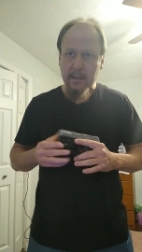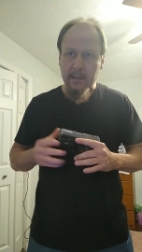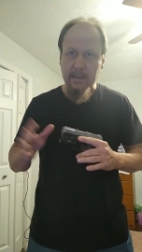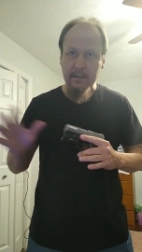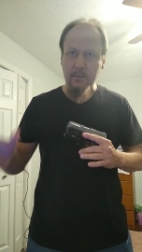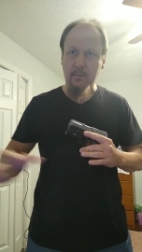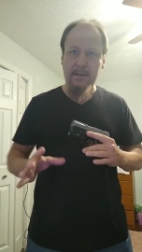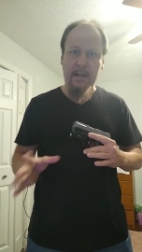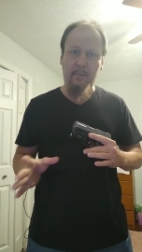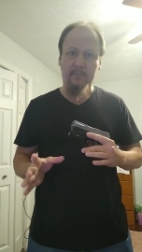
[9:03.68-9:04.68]
he knew a
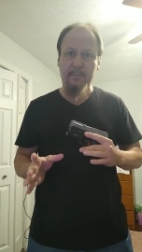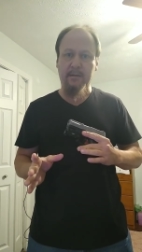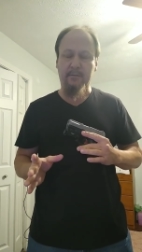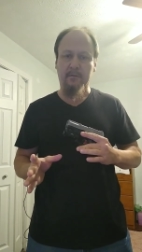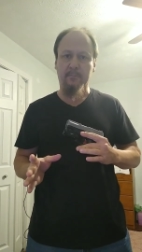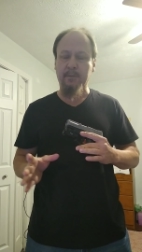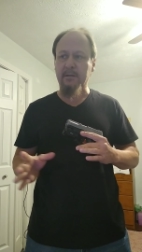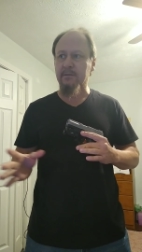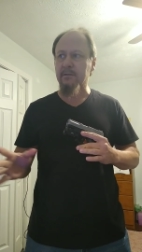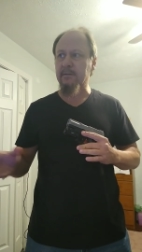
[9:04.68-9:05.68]
guy was being
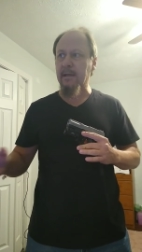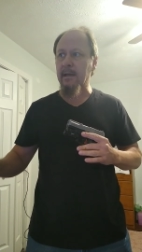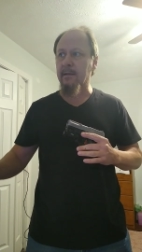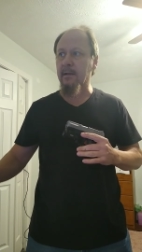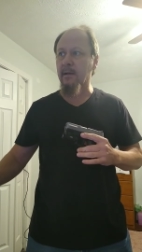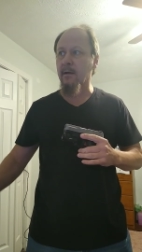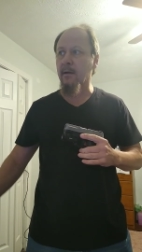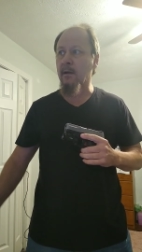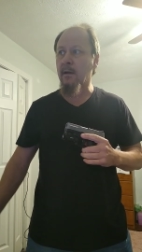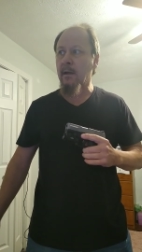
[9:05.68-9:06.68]
suspicious, and
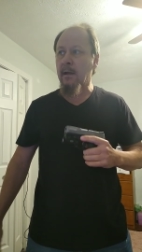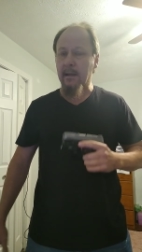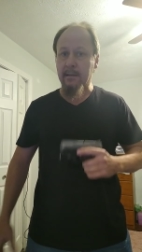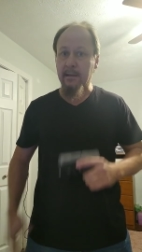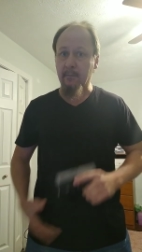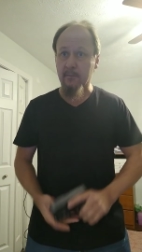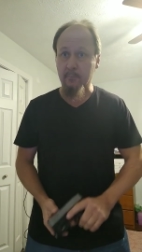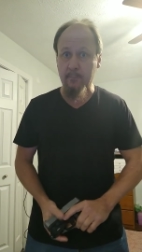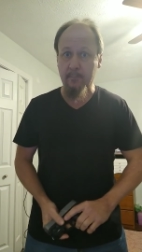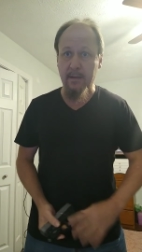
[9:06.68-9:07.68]
he was
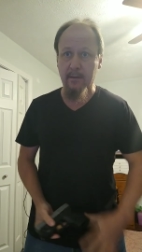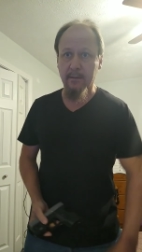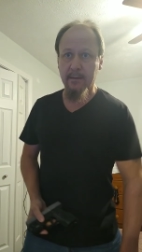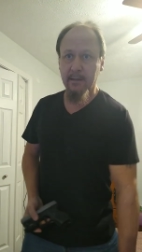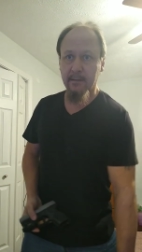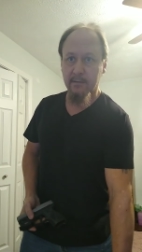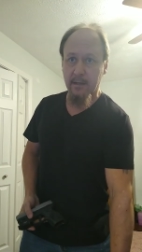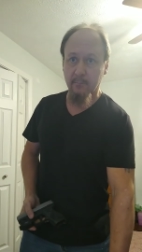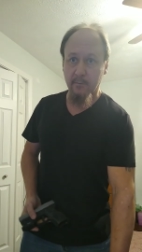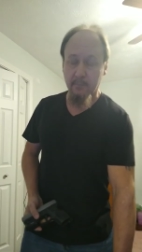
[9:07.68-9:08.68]
prepared, and his
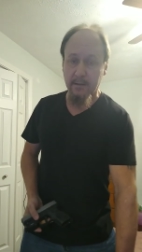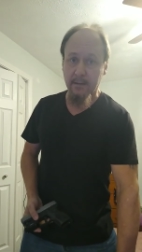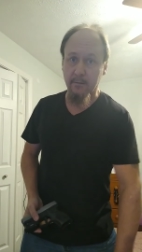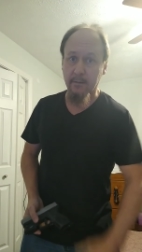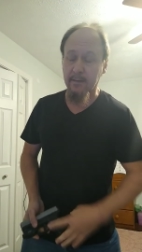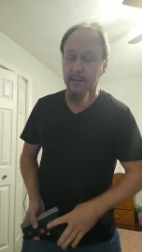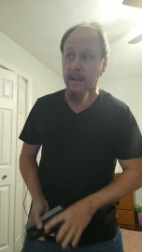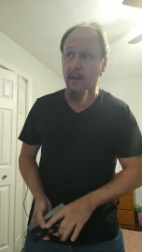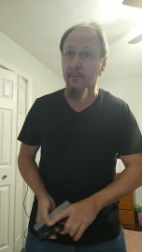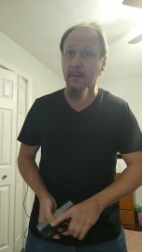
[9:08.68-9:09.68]
gun was right underneath the
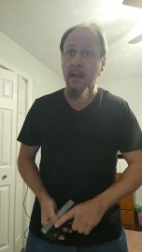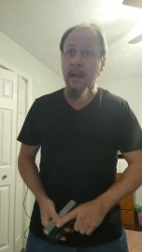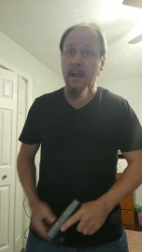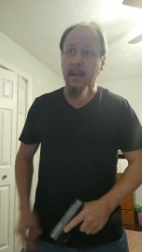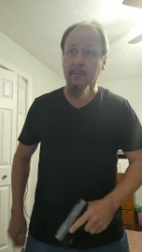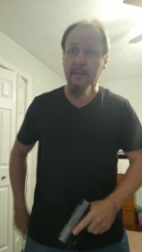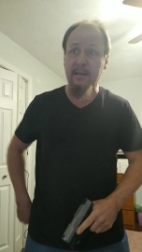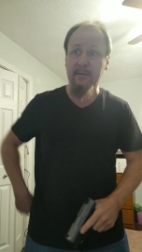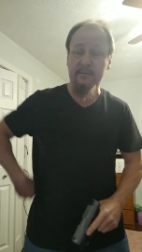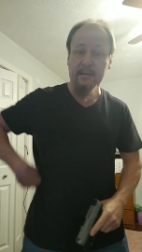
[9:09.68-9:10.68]
counter, and
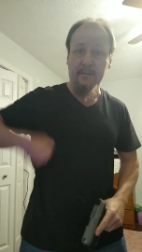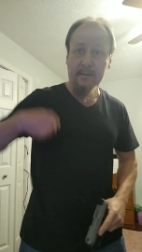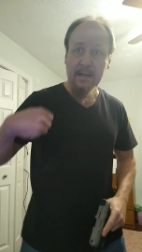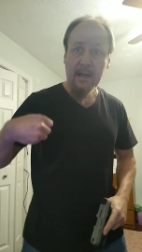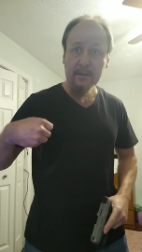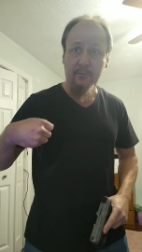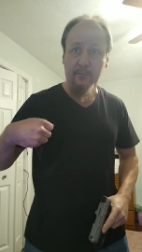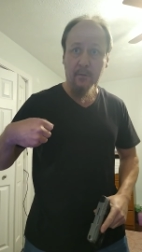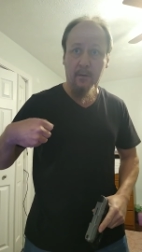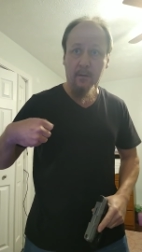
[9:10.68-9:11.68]
he seen the guy
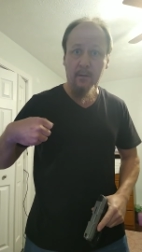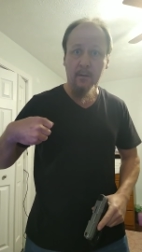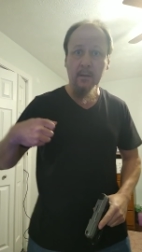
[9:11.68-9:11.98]
draw.